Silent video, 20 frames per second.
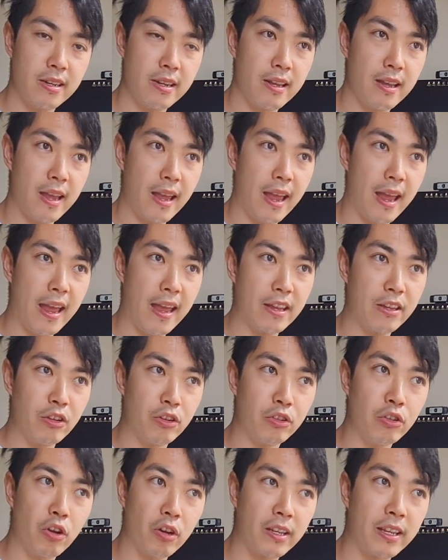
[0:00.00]
and you're
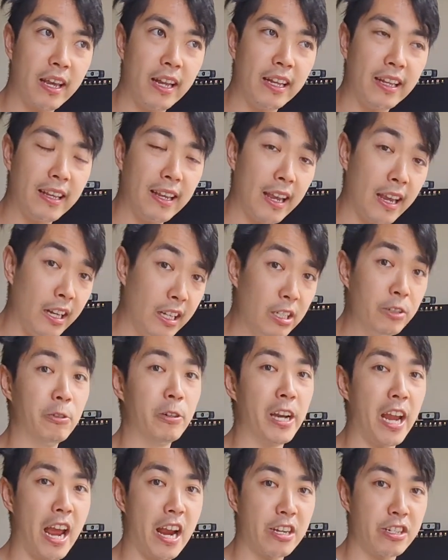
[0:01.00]
not getting any
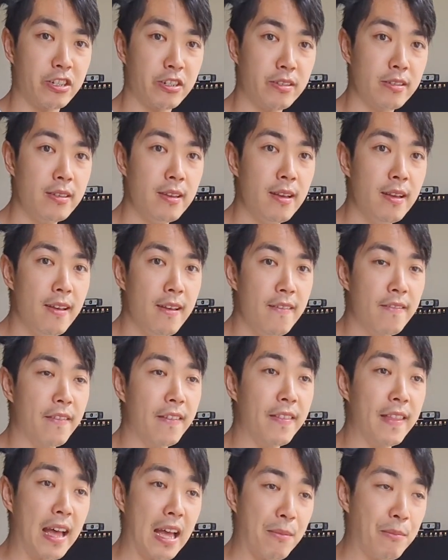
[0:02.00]
reaction, then
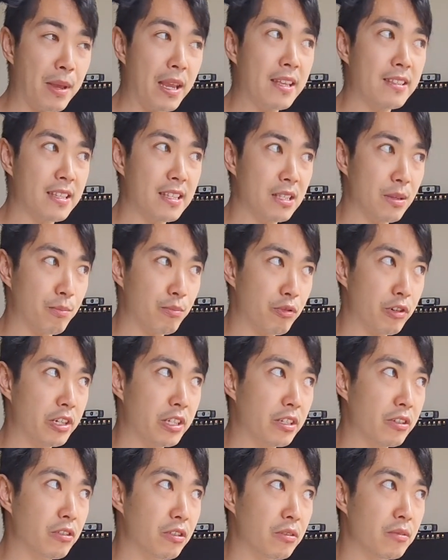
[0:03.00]
that means it's a pretty
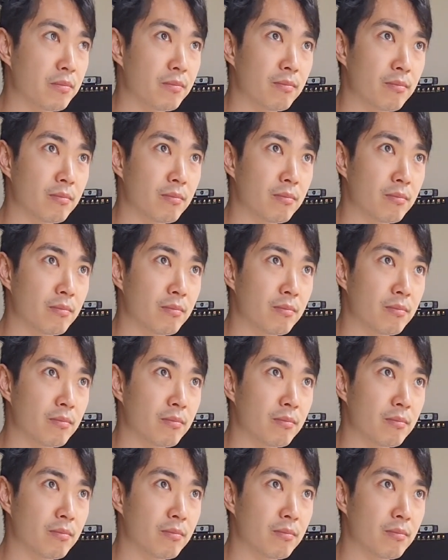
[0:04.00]
good